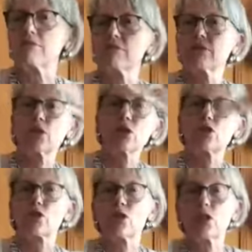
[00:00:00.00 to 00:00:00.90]
You can
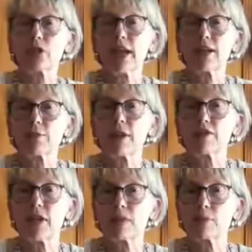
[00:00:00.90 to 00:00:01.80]
scroll down on my
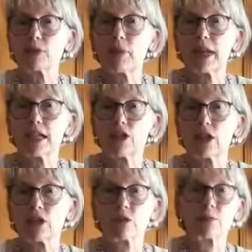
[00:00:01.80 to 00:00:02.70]
Facebook page
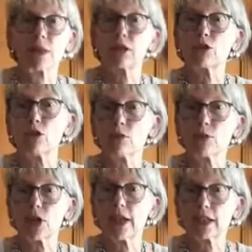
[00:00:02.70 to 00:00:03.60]
here or my YouTube channel